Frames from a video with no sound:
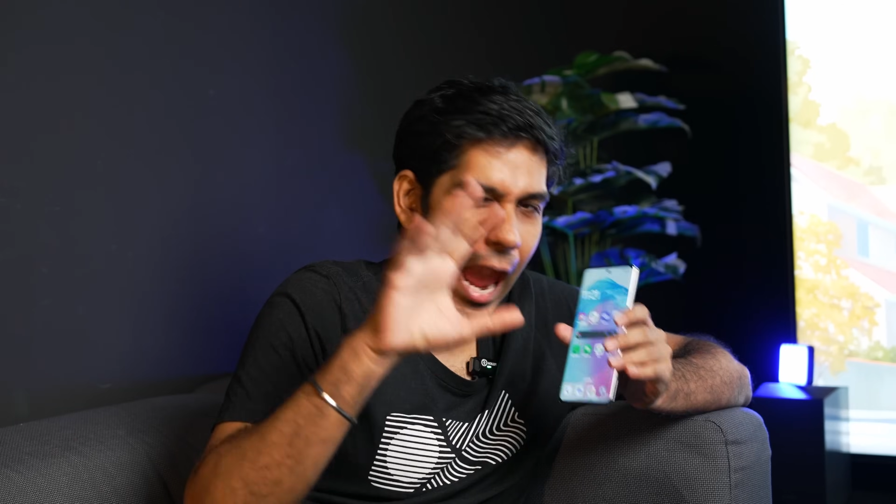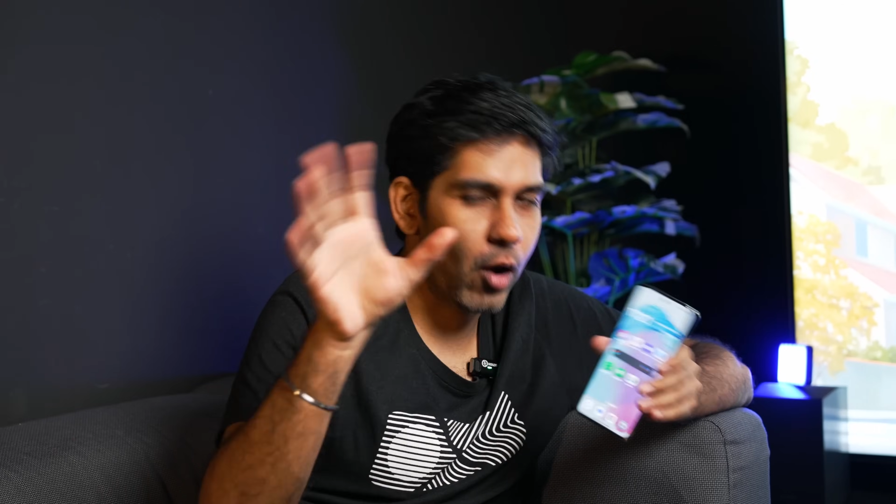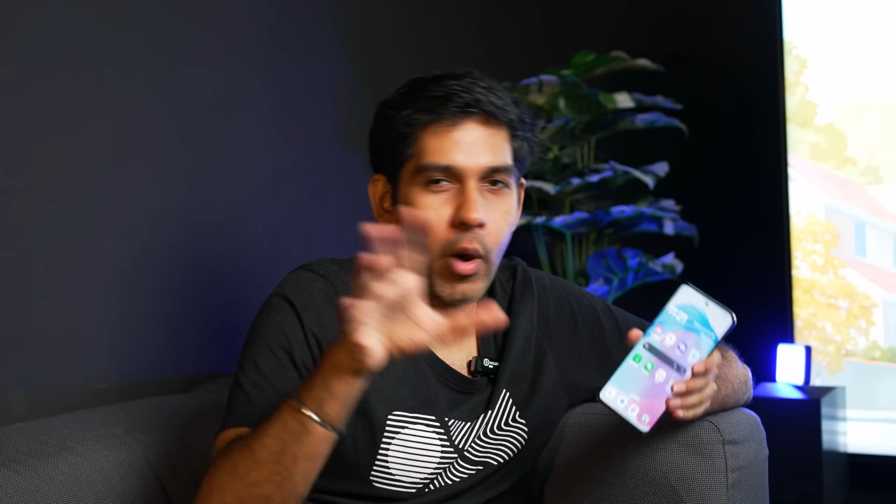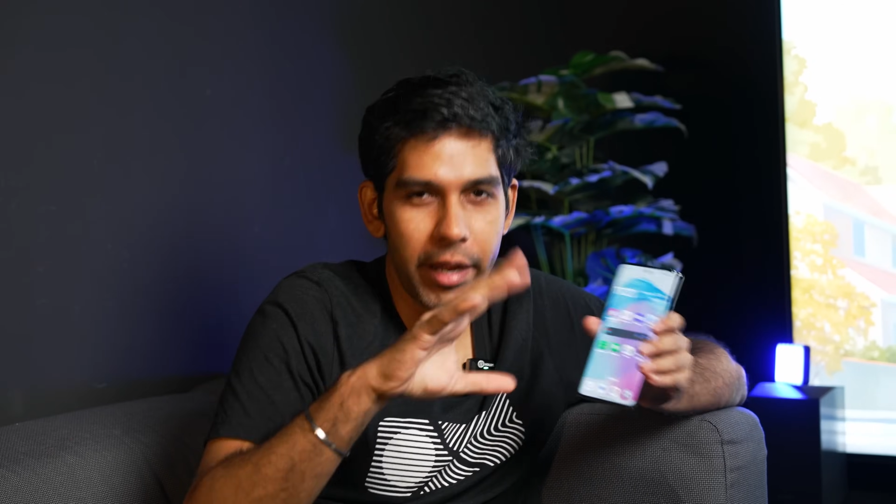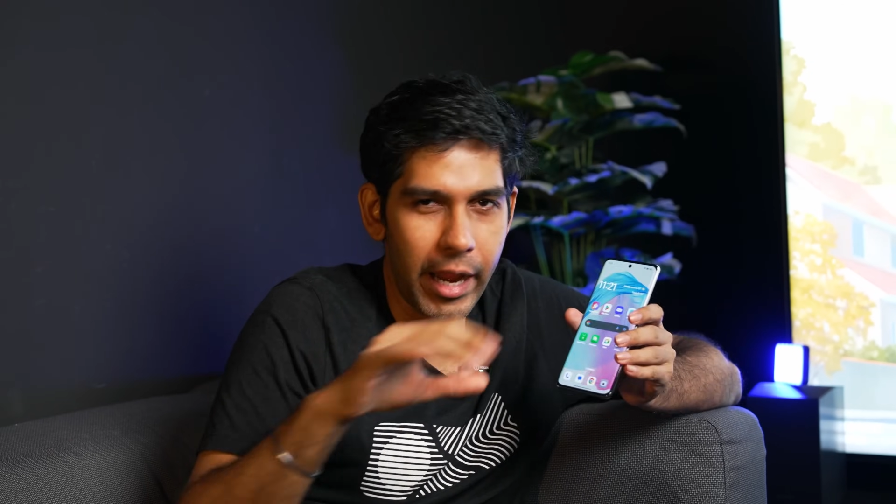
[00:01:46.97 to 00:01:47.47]

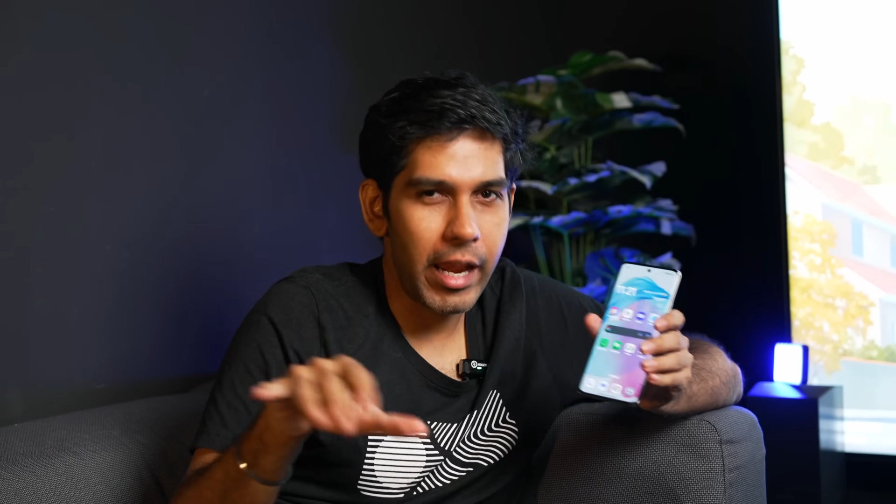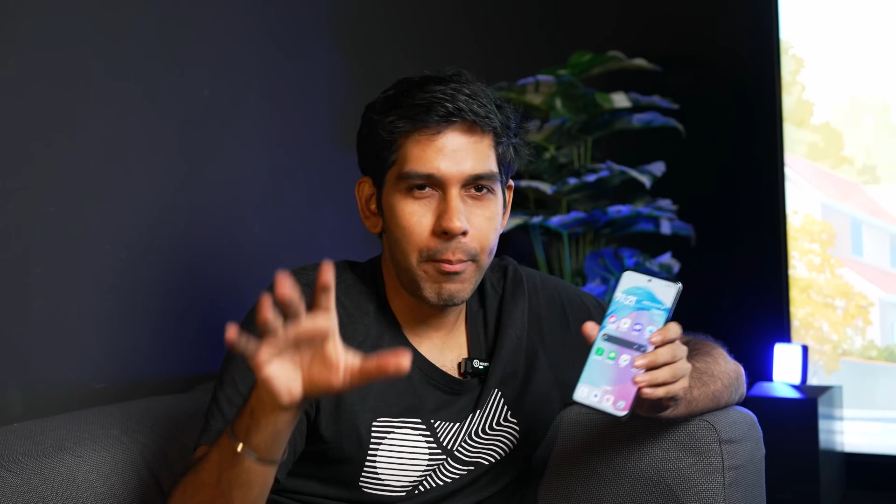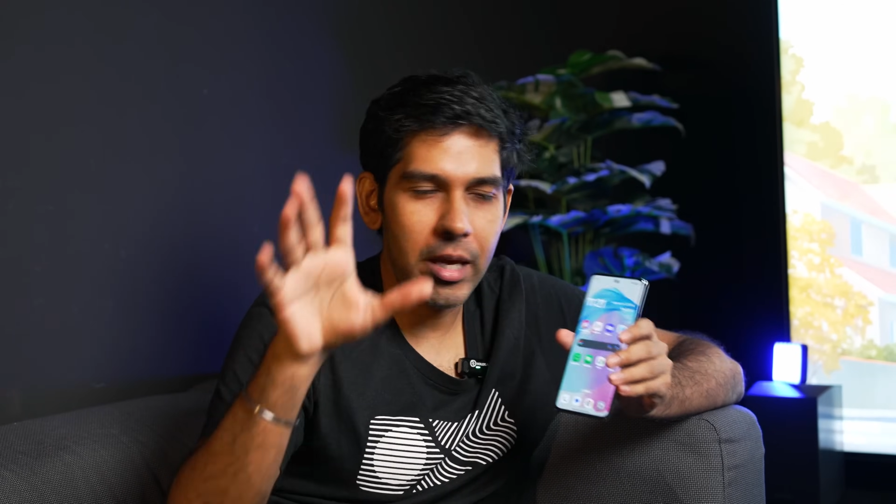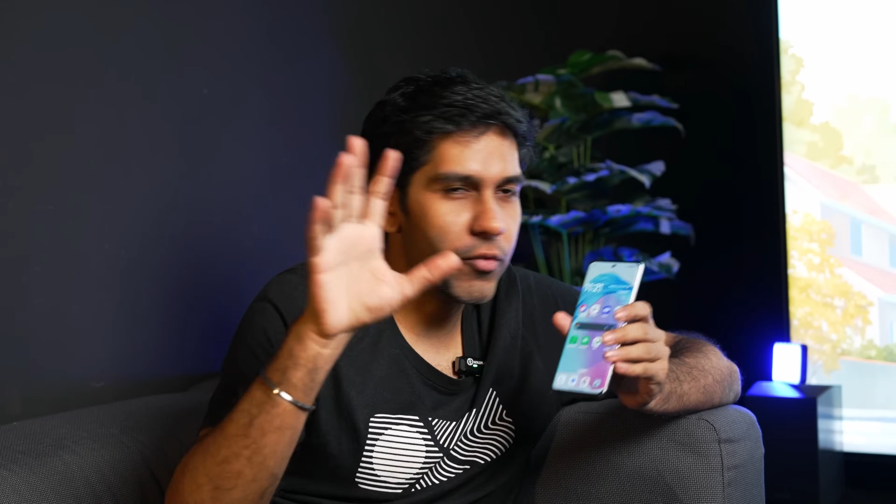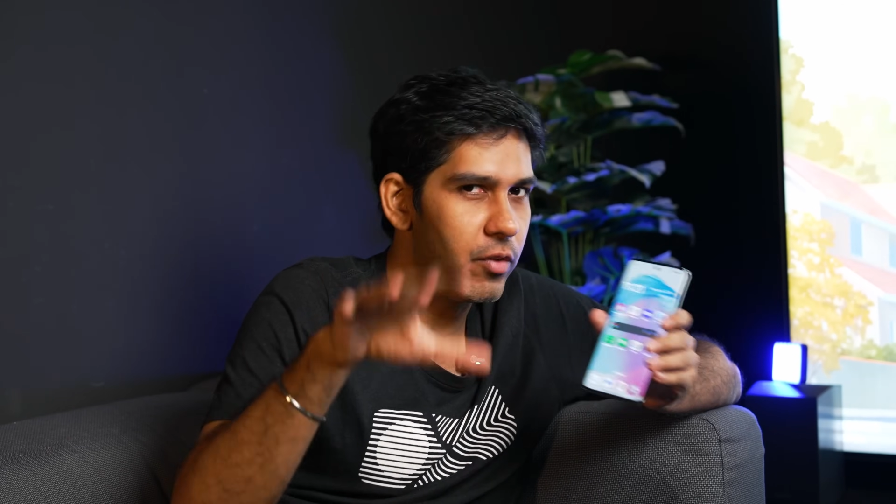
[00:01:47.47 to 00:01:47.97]
aqua
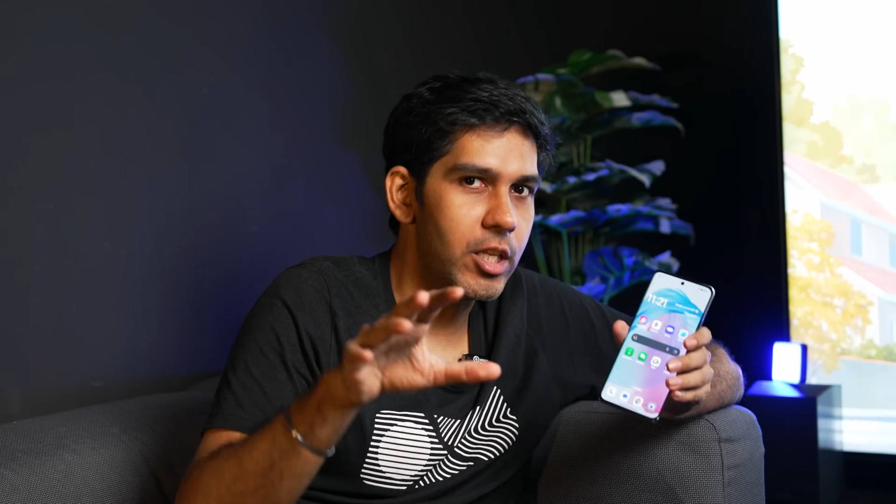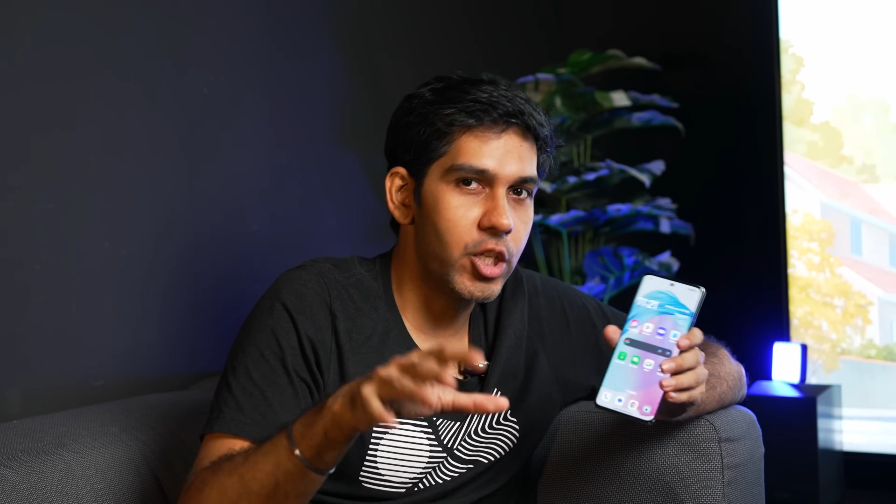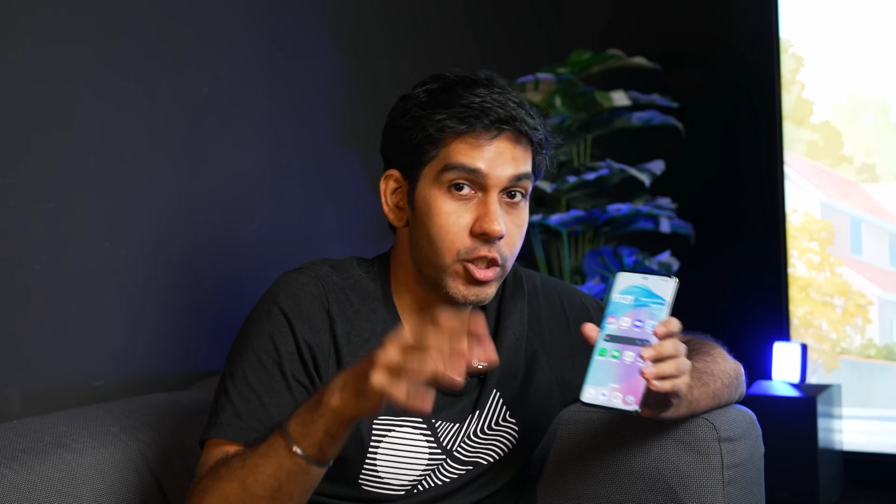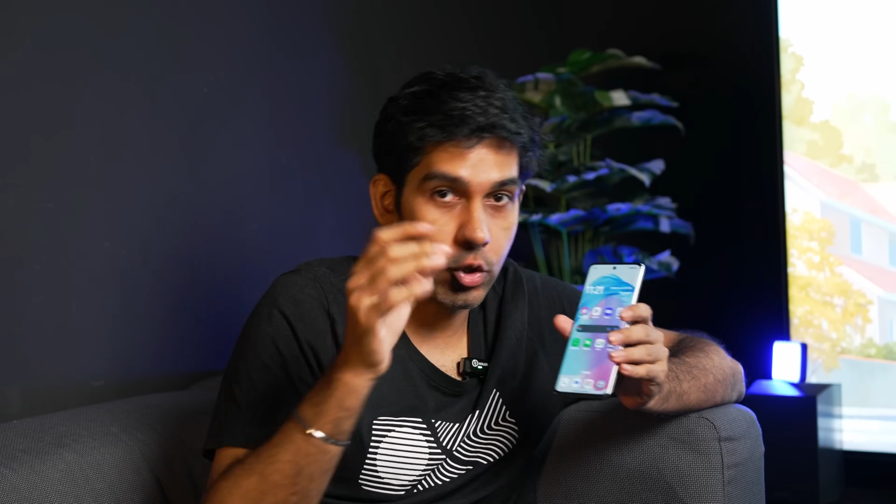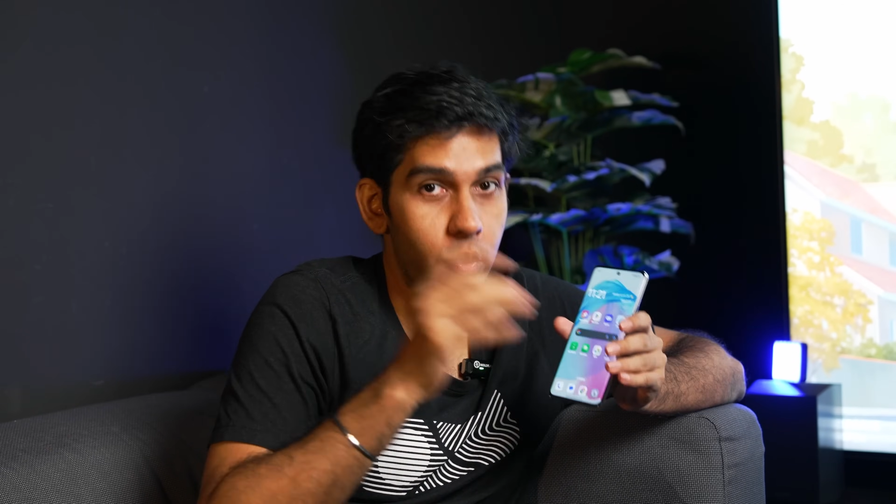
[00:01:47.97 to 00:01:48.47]
dynamic
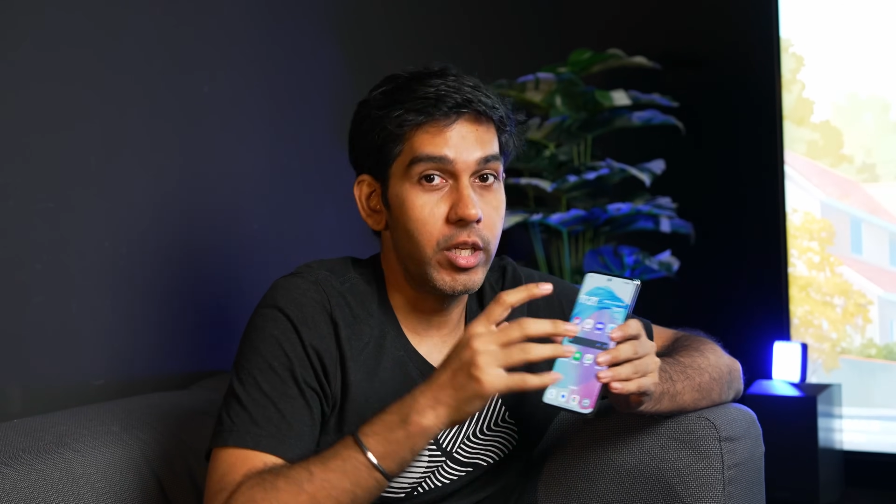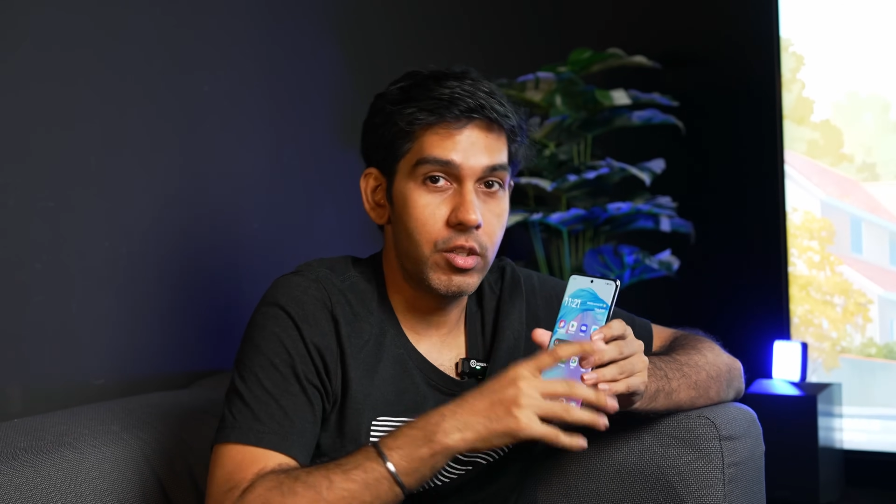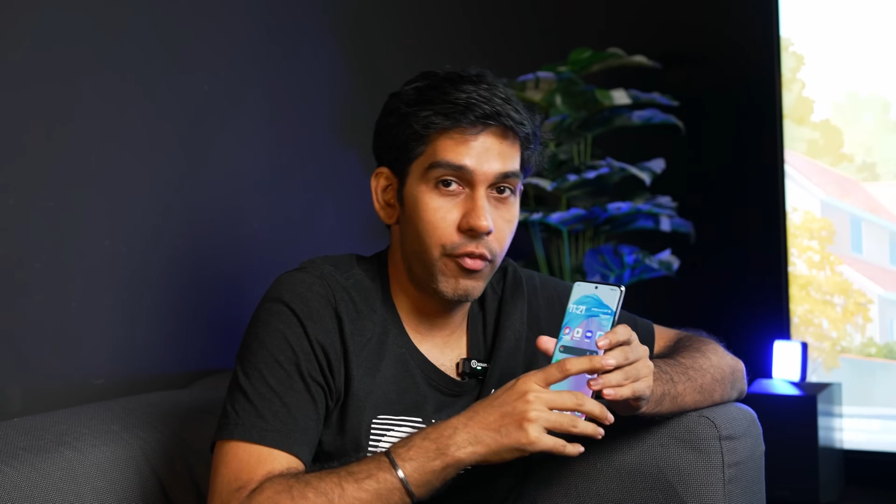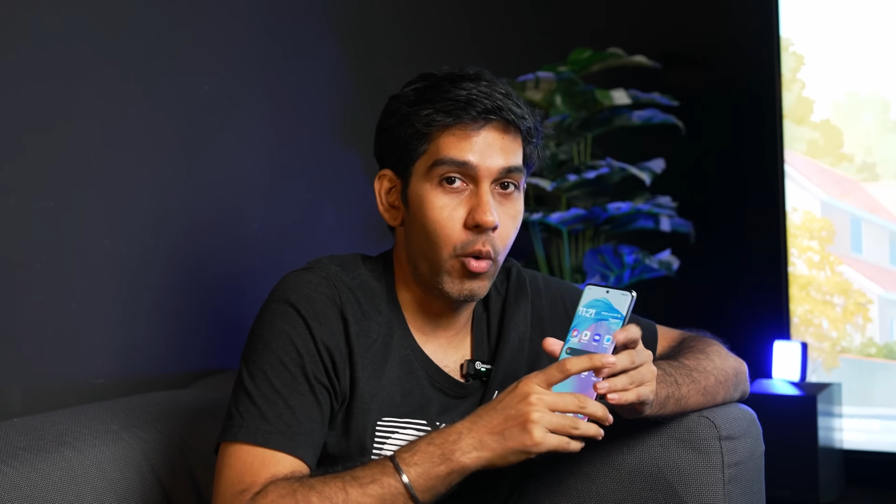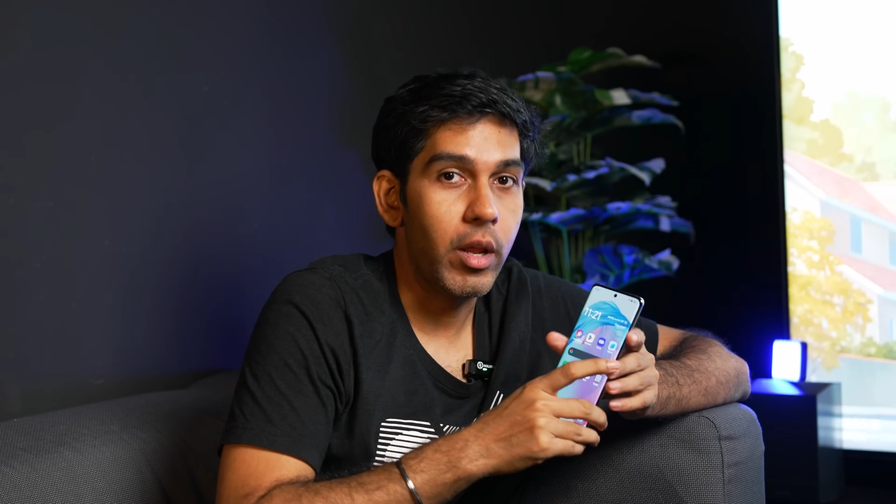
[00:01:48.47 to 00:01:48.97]
features to
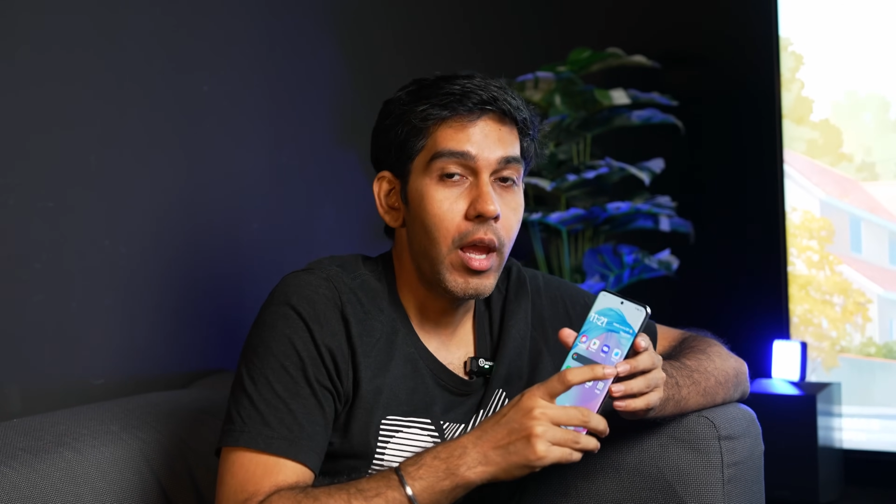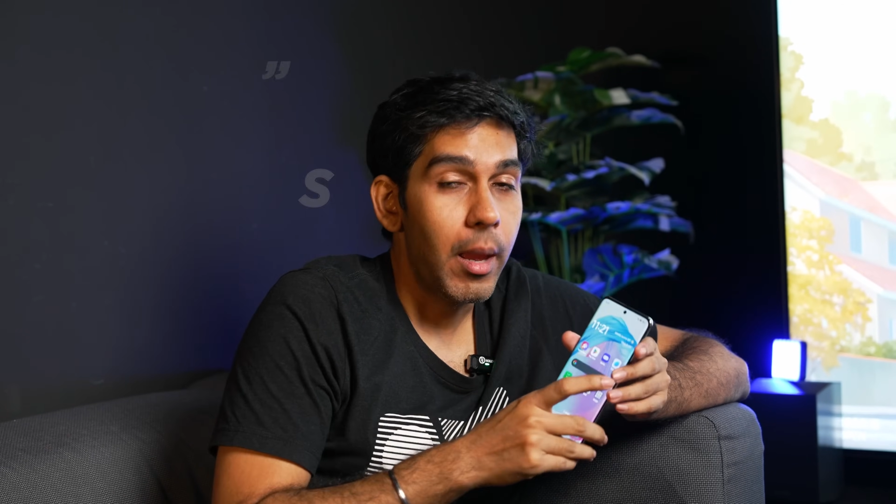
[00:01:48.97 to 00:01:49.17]
this phone